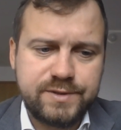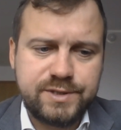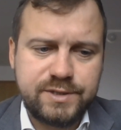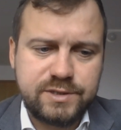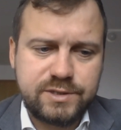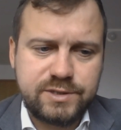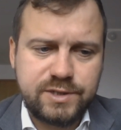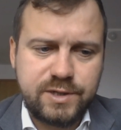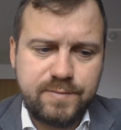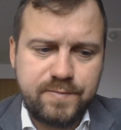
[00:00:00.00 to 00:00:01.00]

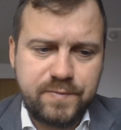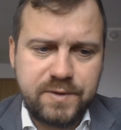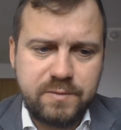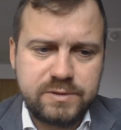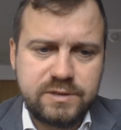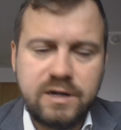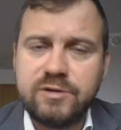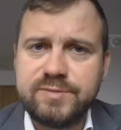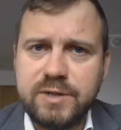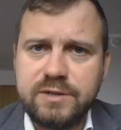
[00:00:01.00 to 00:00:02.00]
since there was an
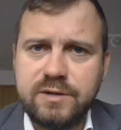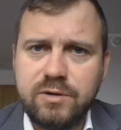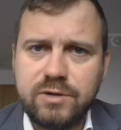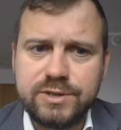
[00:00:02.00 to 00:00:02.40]
announcement in